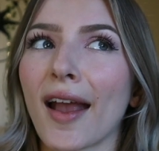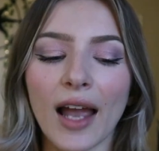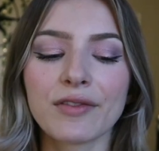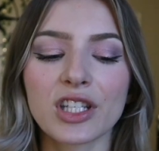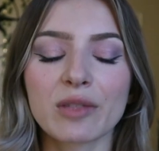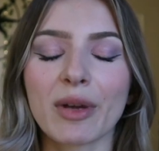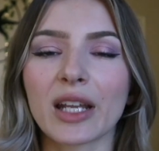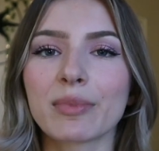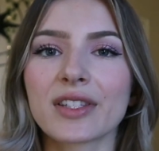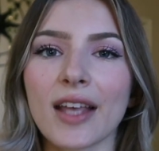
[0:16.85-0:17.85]
I've just been
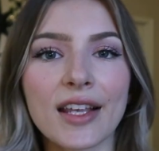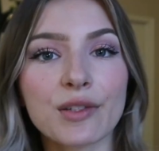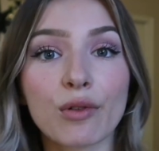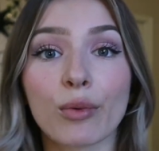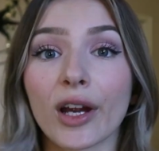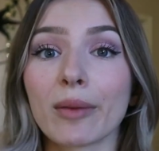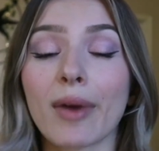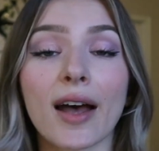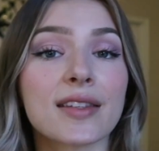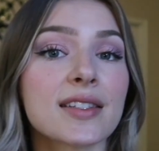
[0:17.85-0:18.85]
obsessed with wearing
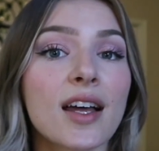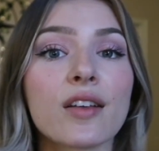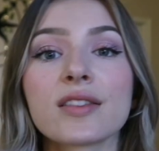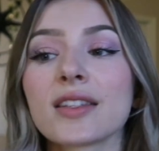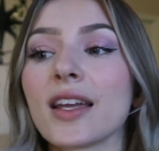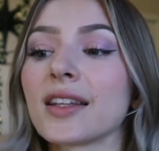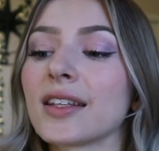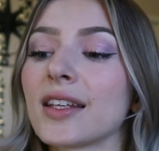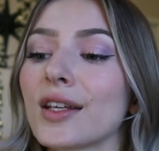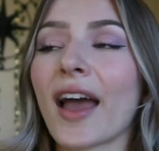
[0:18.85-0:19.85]
pastels lately.